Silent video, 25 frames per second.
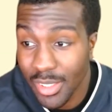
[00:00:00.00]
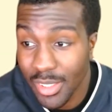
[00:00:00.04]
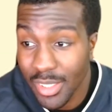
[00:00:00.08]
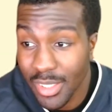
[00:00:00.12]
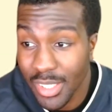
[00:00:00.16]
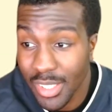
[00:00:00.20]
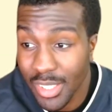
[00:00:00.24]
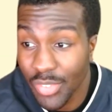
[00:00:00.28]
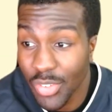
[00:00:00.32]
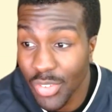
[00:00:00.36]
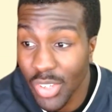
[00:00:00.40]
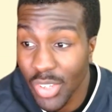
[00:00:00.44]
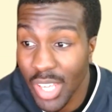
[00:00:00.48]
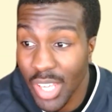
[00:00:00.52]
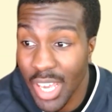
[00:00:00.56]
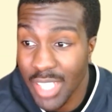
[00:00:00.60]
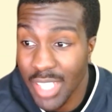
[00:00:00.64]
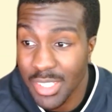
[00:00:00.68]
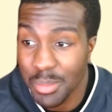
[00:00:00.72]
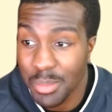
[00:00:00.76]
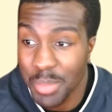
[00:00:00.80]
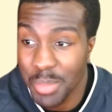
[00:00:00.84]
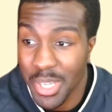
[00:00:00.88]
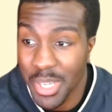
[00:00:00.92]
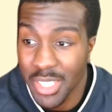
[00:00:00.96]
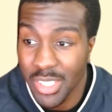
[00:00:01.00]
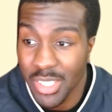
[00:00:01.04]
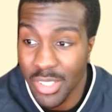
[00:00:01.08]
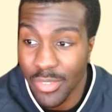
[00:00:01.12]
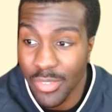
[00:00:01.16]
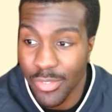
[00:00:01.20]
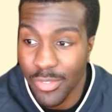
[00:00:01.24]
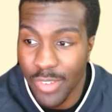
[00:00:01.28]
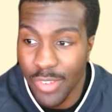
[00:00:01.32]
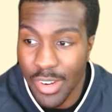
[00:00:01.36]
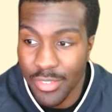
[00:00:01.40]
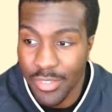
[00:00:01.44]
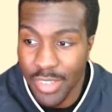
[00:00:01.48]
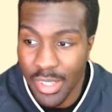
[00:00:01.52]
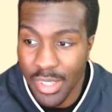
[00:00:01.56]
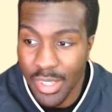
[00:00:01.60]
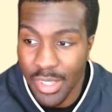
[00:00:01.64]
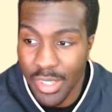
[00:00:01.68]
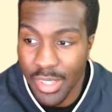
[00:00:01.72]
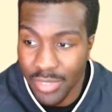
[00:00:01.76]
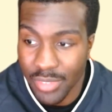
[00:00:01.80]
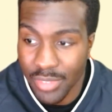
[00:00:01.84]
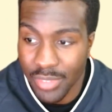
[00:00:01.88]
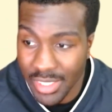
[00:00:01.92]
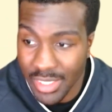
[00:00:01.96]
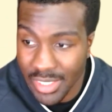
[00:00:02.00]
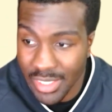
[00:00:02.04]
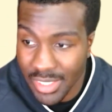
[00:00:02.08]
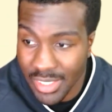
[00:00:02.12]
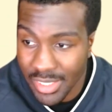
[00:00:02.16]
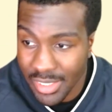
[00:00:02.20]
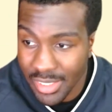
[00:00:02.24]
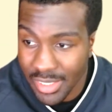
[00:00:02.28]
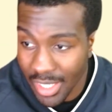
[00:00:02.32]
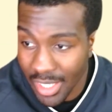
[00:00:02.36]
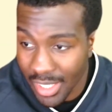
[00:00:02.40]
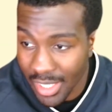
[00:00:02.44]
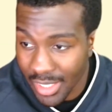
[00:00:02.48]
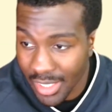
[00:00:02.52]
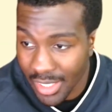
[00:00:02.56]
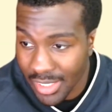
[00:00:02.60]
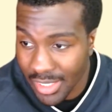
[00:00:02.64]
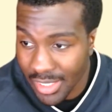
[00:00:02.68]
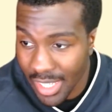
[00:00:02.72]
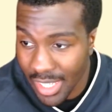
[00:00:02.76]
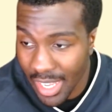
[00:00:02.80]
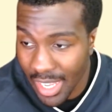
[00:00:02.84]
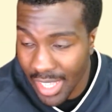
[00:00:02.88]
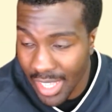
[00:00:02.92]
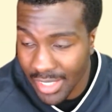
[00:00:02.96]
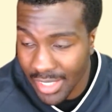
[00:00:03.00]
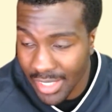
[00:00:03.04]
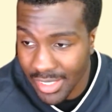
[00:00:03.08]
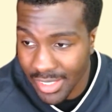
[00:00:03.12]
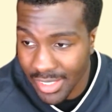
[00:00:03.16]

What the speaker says: give you guys a picture of Fred VanVleet's stats